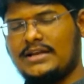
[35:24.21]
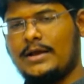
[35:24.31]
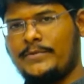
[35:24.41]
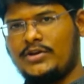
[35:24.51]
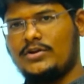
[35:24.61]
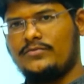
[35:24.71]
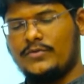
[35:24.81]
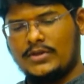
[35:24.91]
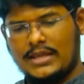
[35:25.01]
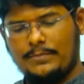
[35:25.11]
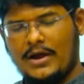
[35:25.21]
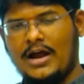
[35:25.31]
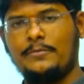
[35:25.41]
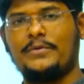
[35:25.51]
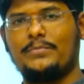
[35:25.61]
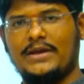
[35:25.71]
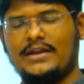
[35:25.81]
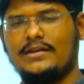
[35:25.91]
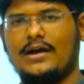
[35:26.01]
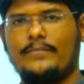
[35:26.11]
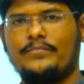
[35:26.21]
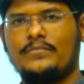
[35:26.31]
aptitude, if you keep on preparing now,